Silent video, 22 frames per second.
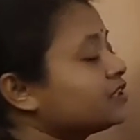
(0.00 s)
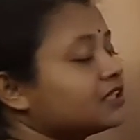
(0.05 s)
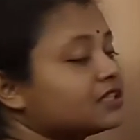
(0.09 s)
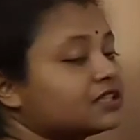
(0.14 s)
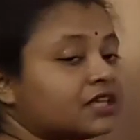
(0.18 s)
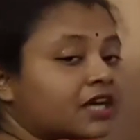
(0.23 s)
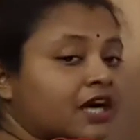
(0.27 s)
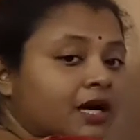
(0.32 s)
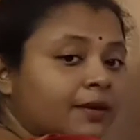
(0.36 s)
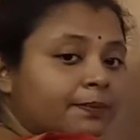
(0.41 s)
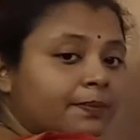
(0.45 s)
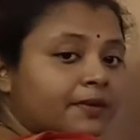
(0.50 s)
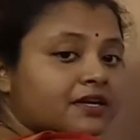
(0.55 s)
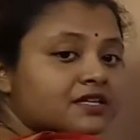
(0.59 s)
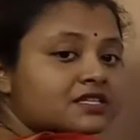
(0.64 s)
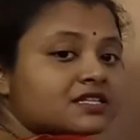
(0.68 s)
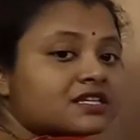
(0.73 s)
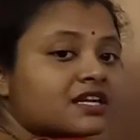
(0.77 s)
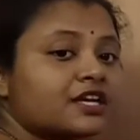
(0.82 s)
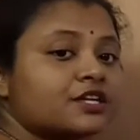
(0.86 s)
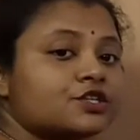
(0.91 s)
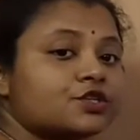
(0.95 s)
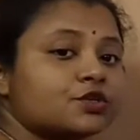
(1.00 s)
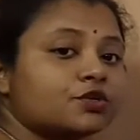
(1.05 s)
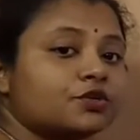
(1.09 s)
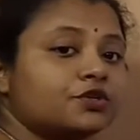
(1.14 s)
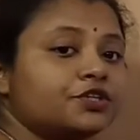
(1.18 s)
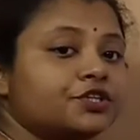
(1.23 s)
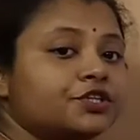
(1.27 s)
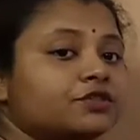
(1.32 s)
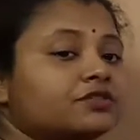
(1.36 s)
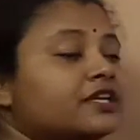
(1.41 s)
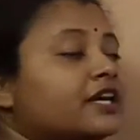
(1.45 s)
the third person I
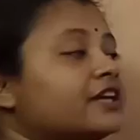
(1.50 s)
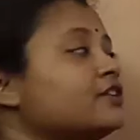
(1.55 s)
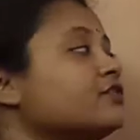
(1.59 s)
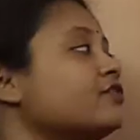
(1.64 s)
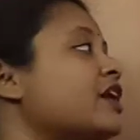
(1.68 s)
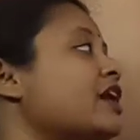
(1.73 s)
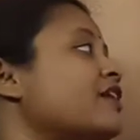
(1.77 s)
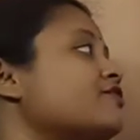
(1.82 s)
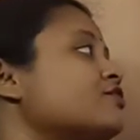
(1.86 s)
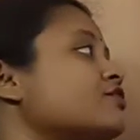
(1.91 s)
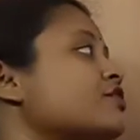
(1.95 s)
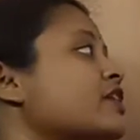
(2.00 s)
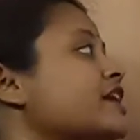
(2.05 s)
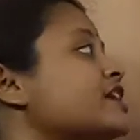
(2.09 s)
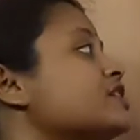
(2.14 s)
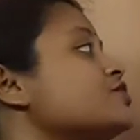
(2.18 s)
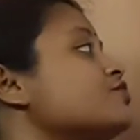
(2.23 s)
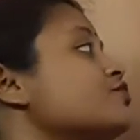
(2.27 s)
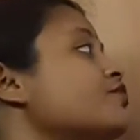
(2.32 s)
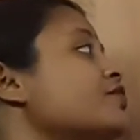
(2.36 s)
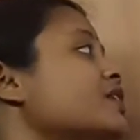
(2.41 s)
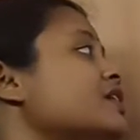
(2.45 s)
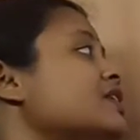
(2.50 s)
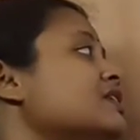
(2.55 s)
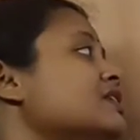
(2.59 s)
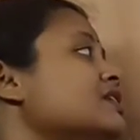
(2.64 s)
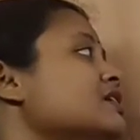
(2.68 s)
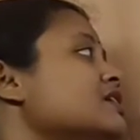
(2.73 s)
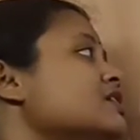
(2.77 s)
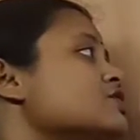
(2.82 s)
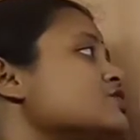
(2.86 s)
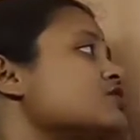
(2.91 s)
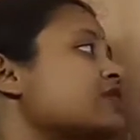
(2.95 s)
told you that you have to write will.
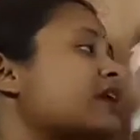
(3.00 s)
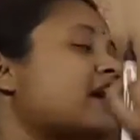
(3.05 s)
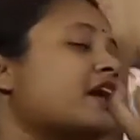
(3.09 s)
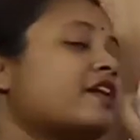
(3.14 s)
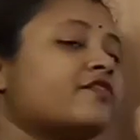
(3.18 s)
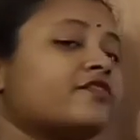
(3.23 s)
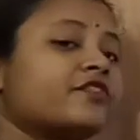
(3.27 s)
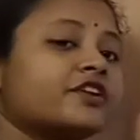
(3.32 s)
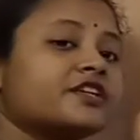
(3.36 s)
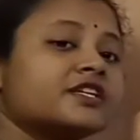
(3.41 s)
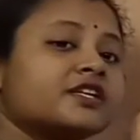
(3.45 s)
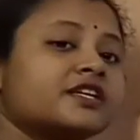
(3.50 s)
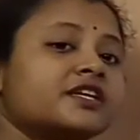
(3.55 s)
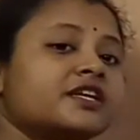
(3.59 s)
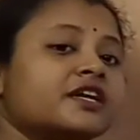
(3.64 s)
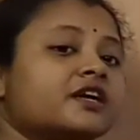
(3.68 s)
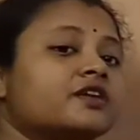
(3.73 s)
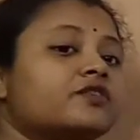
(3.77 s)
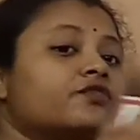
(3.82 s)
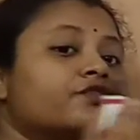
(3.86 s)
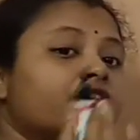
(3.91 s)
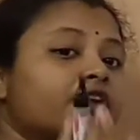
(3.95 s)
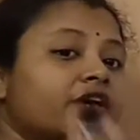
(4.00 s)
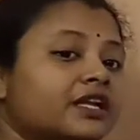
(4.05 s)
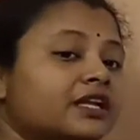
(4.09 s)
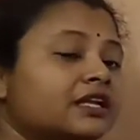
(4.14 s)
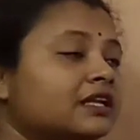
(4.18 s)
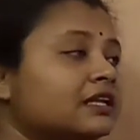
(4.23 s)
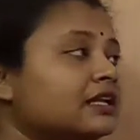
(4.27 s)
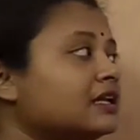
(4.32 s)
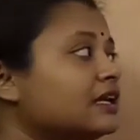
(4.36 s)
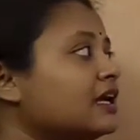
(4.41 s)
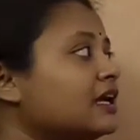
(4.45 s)
So I have written here
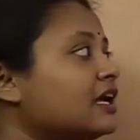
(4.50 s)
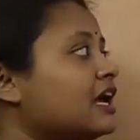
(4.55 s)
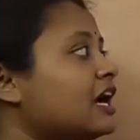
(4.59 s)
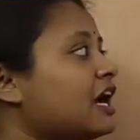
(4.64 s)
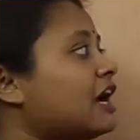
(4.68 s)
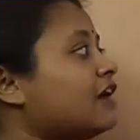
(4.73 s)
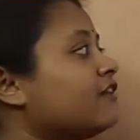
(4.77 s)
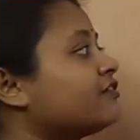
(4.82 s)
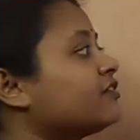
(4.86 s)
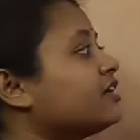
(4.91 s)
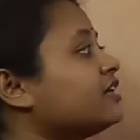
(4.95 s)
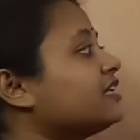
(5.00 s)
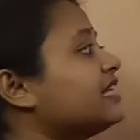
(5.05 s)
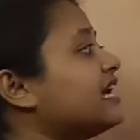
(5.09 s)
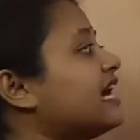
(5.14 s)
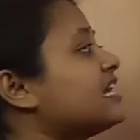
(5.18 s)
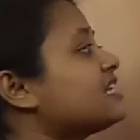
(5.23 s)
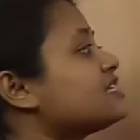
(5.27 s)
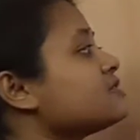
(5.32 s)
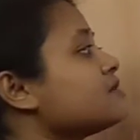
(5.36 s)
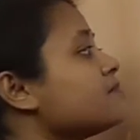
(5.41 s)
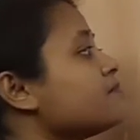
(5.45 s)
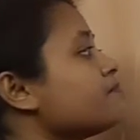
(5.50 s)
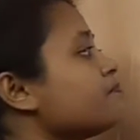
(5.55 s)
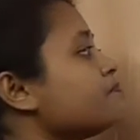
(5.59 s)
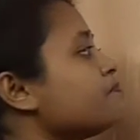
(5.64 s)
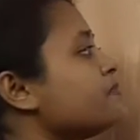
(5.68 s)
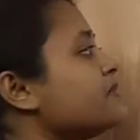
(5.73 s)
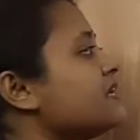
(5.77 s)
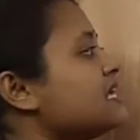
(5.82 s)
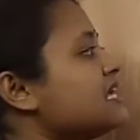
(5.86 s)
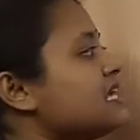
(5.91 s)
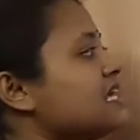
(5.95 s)
will. After that
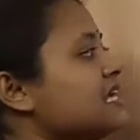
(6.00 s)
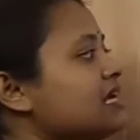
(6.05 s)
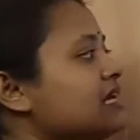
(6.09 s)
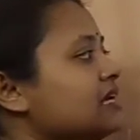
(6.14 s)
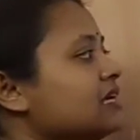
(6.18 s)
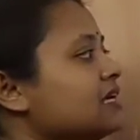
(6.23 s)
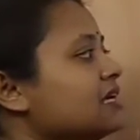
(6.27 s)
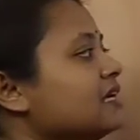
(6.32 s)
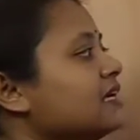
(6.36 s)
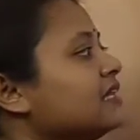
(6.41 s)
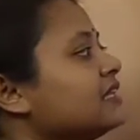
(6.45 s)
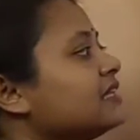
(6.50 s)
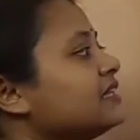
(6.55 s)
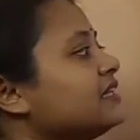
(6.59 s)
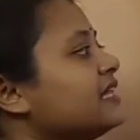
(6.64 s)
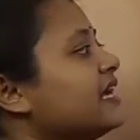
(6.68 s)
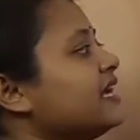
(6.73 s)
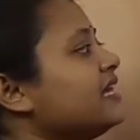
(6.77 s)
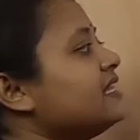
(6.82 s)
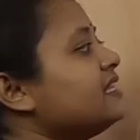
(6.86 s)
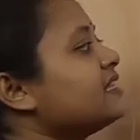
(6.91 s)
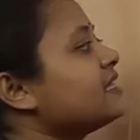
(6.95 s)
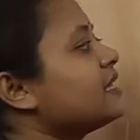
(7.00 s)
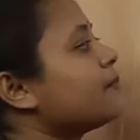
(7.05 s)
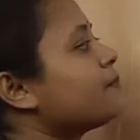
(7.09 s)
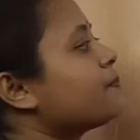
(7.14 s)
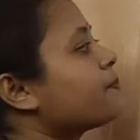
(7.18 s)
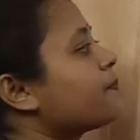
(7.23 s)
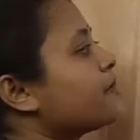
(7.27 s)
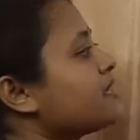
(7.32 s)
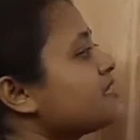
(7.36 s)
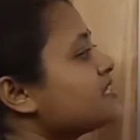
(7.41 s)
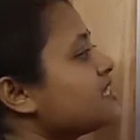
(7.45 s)
be, then the
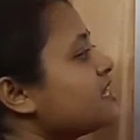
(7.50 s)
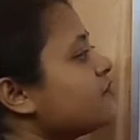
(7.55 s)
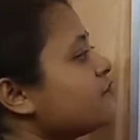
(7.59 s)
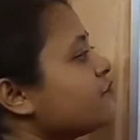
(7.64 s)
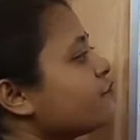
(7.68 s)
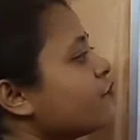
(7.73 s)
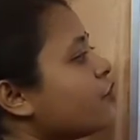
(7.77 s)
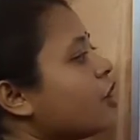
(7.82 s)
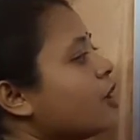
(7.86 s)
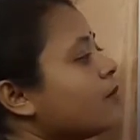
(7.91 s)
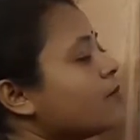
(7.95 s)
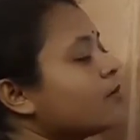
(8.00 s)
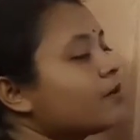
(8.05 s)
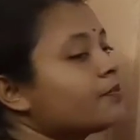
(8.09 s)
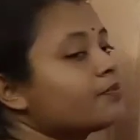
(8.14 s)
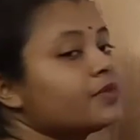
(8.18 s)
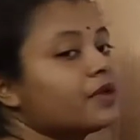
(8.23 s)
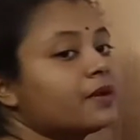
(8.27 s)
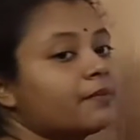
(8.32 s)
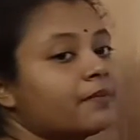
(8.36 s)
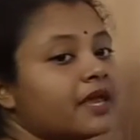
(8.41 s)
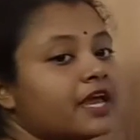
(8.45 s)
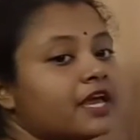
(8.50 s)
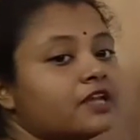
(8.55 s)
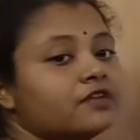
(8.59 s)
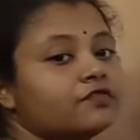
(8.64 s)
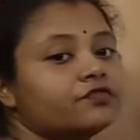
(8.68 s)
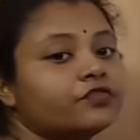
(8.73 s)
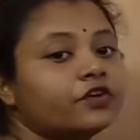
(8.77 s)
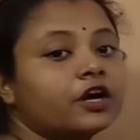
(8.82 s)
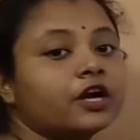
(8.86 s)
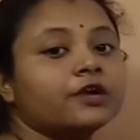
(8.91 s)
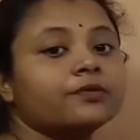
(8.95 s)
present form of the
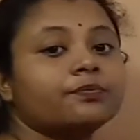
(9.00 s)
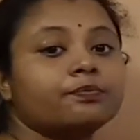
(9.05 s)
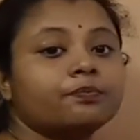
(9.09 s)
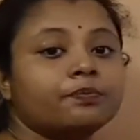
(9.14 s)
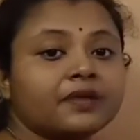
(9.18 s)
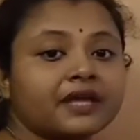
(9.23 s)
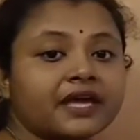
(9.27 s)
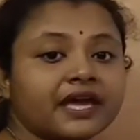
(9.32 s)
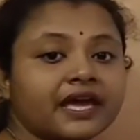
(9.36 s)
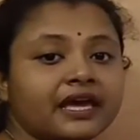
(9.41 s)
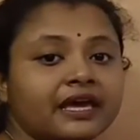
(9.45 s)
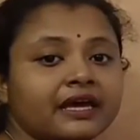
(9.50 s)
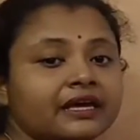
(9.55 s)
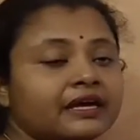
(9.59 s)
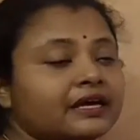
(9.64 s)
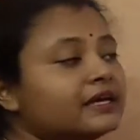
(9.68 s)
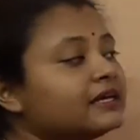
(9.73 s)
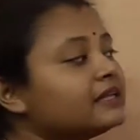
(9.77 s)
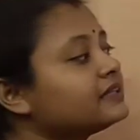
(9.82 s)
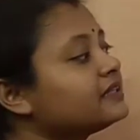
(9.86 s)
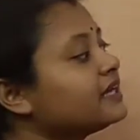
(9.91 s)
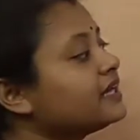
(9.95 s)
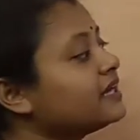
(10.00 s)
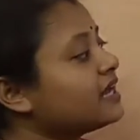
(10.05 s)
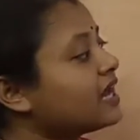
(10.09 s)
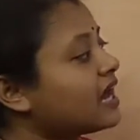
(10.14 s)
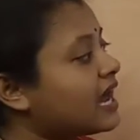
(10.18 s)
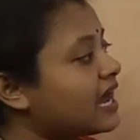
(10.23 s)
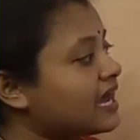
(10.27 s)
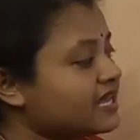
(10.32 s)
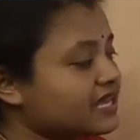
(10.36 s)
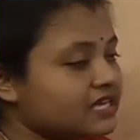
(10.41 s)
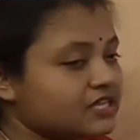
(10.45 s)
main verb play, then
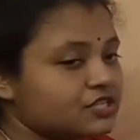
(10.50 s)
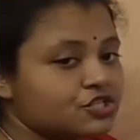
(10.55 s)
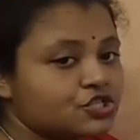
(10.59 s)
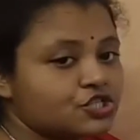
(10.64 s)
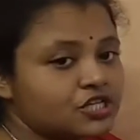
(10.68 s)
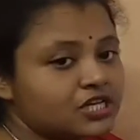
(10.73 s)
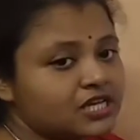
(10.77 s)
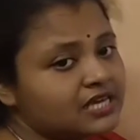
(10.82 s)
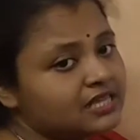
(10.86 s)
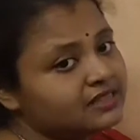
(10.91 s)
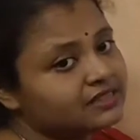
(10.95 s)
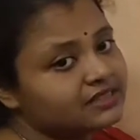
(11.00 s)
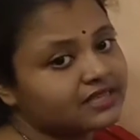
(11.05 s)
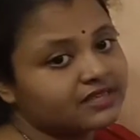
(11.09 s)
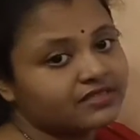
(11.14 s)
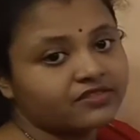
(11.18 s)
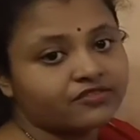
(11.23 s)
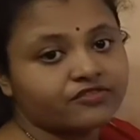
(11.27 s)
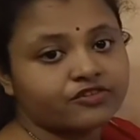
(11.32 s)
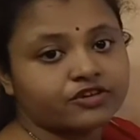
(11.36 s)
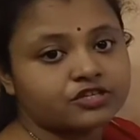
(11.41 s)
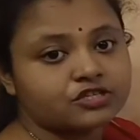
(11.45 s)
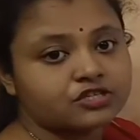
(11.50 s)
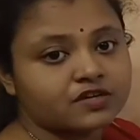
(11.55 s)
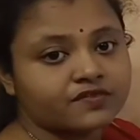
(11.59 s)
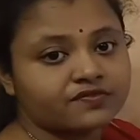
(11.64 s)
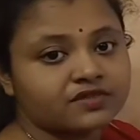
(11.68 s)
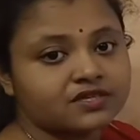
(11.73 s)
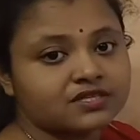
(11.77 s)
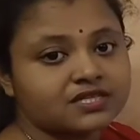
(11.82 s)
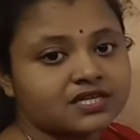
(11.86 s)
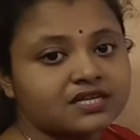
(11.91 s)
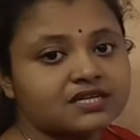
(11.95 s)
ing, then the rest of
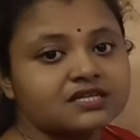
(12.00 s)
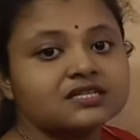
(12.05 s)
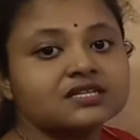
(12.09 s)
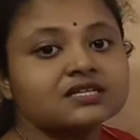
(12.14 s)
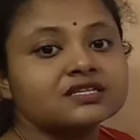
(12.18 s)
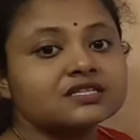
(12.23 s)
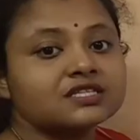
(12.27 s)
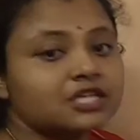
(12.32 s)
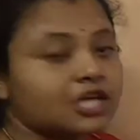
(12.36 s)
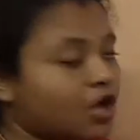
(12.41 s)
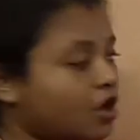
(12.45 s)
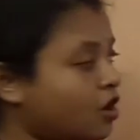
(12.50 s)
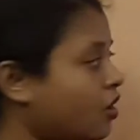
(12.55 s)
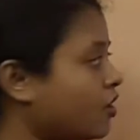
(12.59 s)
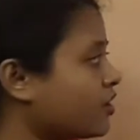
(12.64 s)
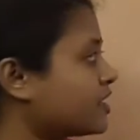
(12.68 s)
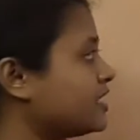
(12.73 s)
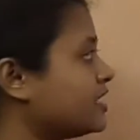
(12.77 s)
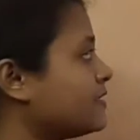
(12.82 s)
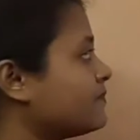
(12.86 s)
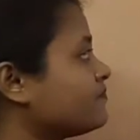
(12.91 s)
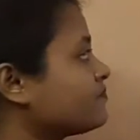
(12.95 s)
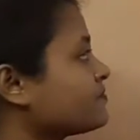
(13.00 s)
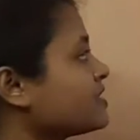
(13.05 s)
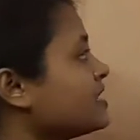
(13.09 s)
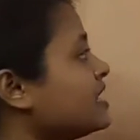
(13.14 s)
the sentence, hockey.